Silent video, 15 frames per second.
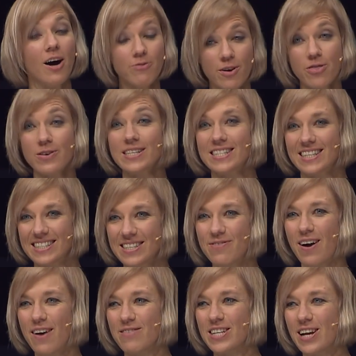Office
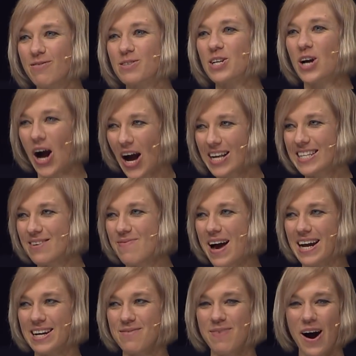365 Adoption Content
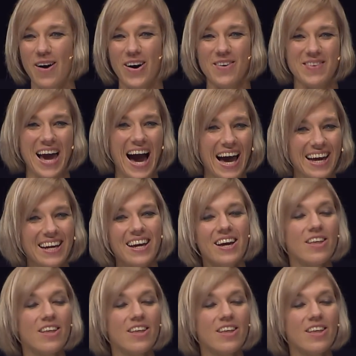Pack in Power BI.